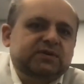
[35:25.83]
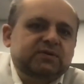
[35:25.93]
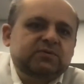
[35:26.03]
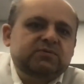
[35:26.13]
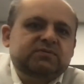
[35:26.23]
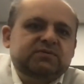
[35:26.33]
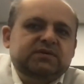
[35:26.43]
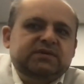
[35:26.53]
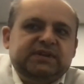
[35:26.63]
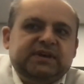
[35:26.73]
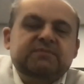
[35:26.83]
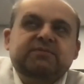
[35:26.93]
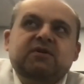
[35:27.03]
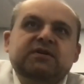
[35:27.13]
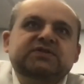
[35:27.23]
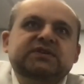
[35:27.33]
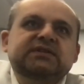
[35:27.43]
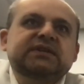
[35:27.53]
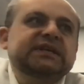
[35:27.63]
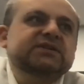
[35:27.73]
So
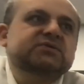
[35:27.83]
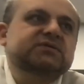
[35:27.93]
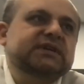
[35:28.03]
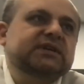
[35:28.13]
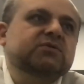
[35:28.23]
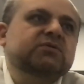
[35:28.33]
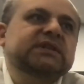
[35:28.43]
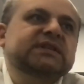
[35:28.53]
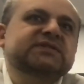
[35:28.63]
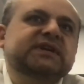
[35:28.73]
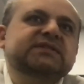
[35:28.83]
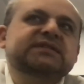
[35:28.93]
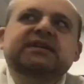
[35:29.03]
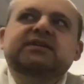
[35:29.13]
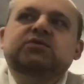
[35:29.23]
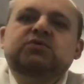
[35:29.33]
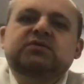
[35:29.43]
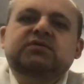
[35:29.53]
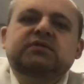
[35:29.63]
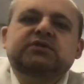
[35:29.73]
nonpartisan is you know in the sense that
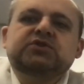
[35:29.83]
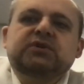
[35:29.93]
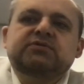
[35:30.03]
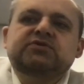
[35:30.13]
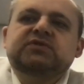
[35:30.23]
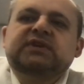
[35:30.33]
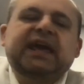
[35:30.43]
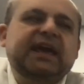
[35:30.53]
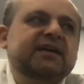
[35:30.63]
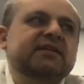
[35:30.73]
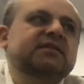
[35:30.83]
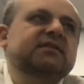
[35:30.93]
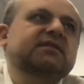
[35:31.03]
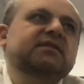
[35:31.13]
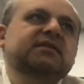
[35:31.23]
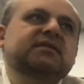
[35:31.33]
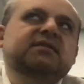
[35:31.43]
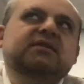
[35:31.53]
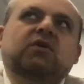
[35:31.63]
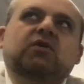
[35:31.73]
the church can't
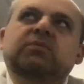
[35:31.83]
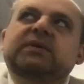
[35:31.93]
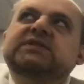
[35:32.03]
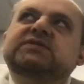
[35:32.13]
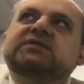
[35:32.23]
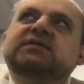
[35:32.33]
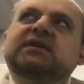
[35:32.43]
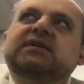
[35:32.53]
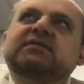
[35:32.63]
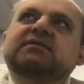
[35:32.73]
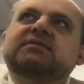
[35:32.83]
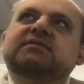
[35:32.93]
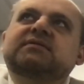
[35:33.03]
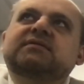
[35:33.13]
always uh,